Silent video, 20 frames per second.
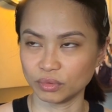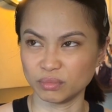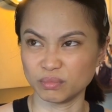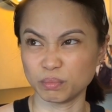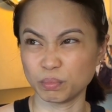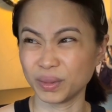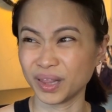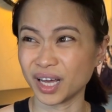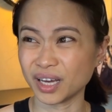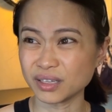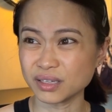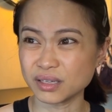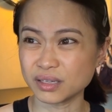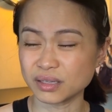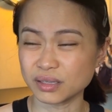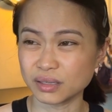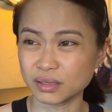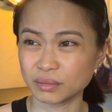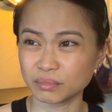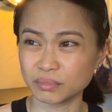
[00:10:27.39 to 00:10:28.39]

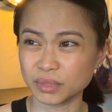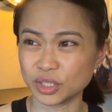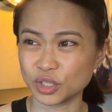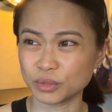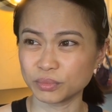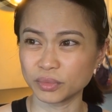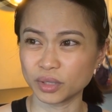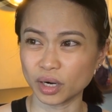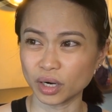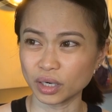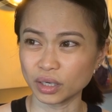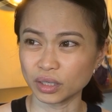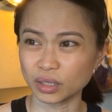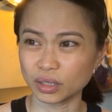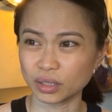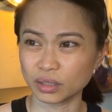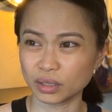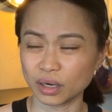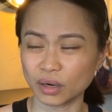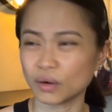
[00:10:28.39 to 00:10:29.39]
plus, medium dark.
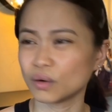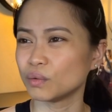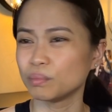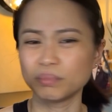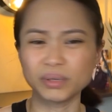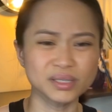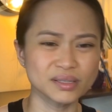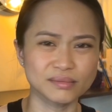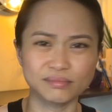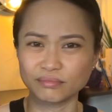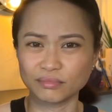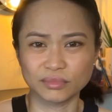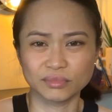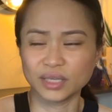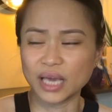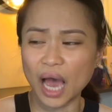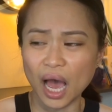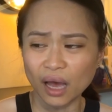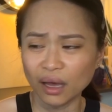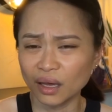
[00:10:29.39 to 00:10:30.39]
Oh, but
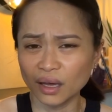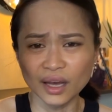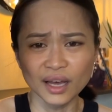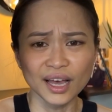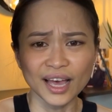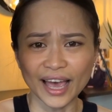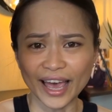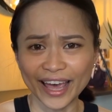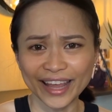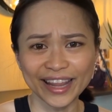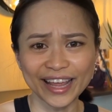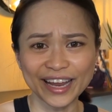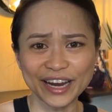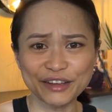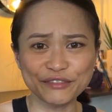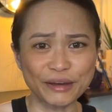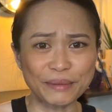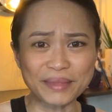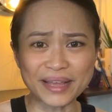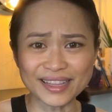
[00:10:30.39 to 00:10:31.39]
yeah. And then
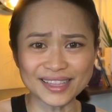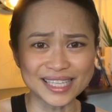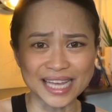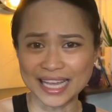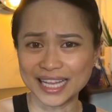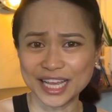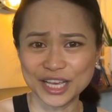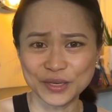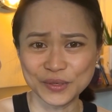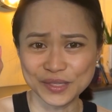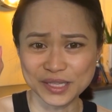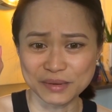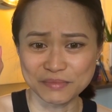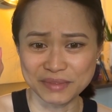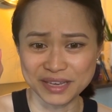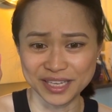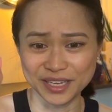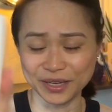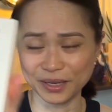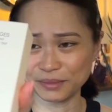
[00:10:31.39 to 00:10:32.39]
if I'm not tan, I use the
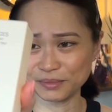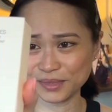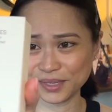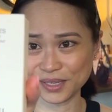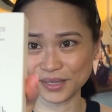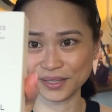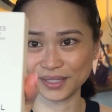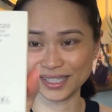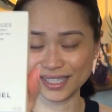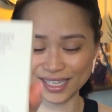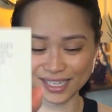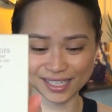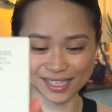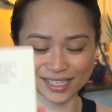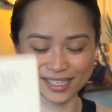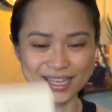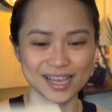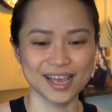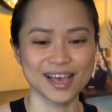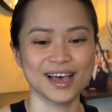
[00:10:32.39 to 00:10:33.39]
medium. So this
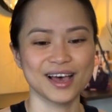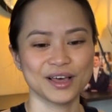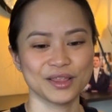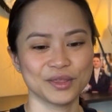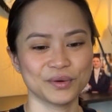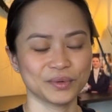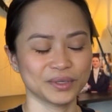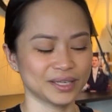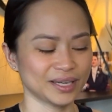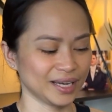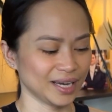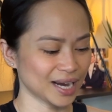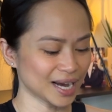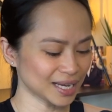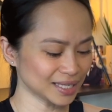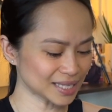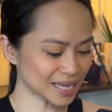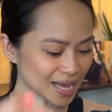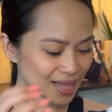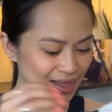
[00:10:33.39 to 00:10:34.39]
is the one I
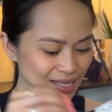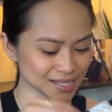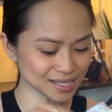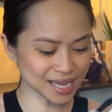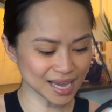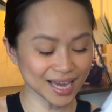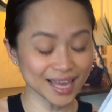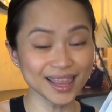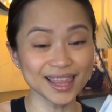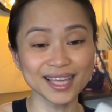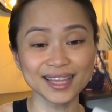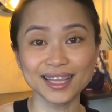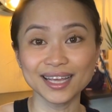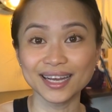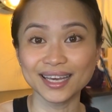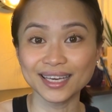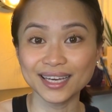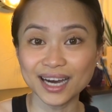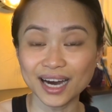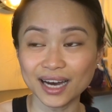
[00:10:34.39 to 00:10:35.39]
got. And the second thing that
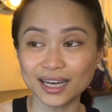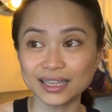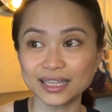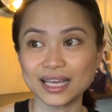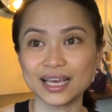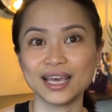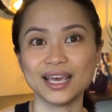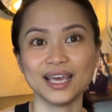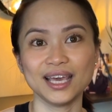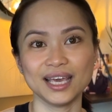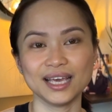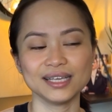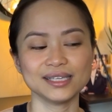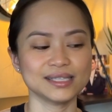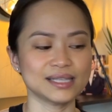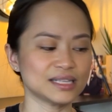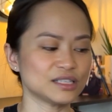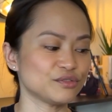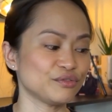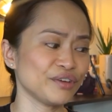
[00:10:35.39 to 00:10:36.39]
I got is,
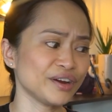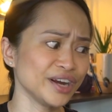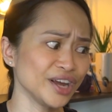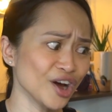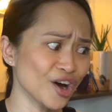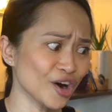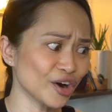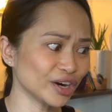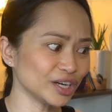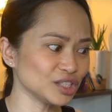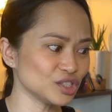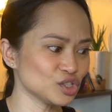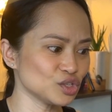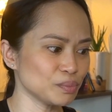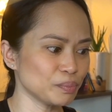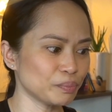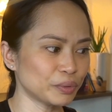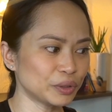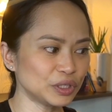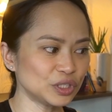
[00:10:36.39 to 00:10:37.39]
that's very hard to
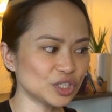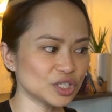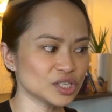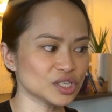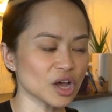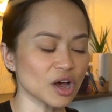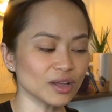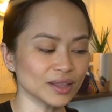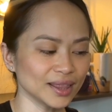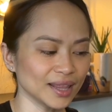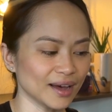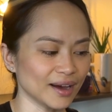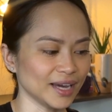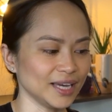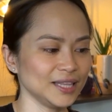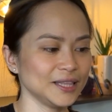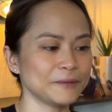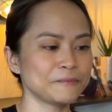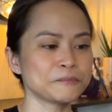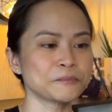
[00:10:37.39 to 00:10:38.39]
purchase
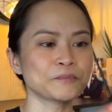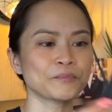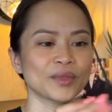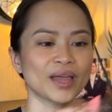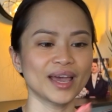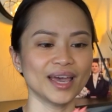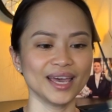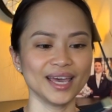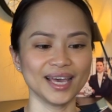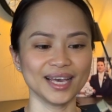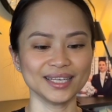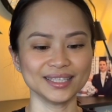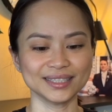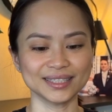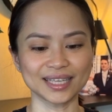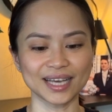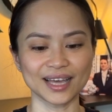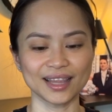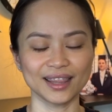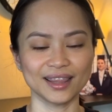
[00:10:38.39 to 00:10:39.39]
online,
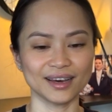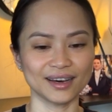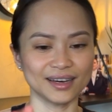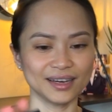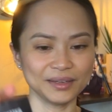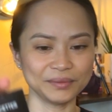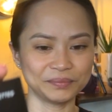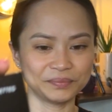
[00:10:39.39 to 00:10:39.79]
is the